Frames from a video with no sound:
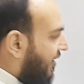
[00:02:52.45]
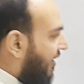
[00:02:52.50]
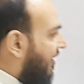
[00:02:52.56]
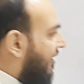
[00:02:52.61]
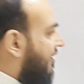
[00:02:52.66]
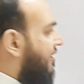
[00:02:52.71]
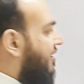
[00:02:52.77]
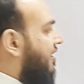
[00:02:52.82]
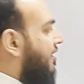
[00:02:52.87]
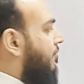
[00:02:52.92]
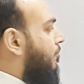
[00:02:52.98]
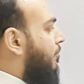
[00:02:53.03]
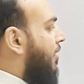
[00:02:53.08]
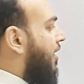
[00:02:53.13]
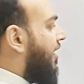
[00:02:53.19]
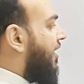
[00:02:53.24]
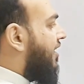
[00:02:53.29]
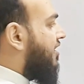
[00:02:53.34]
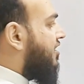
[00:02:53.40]
then here
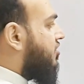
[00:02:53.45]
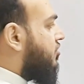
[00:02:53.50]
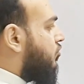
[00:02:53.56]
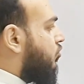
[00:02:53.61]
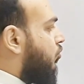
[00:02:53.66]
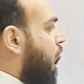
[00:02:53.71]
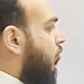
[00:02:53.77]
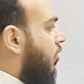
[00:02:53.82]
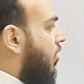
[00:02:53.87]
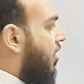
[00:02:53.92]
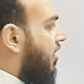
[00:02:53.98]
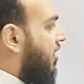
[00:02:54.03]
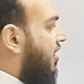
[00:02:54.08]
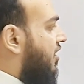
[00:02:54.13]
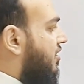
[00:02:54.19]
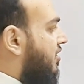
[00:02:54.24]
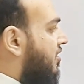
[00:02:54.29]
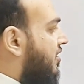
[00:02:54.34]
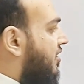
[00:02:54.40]
minus
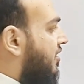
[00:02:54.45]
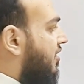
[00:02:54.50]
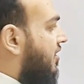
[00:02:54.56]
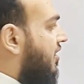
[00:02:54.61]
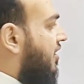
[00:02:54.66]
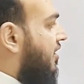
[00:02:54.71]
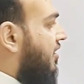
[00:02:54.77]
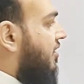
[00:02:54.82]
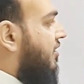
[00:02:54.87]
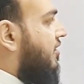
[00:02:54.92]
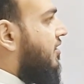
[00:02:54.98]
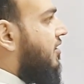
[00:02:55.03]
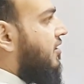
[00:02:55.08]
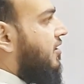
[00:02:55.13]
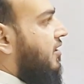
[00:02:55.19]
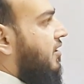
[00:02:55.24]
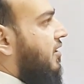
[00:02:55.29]
180 degree,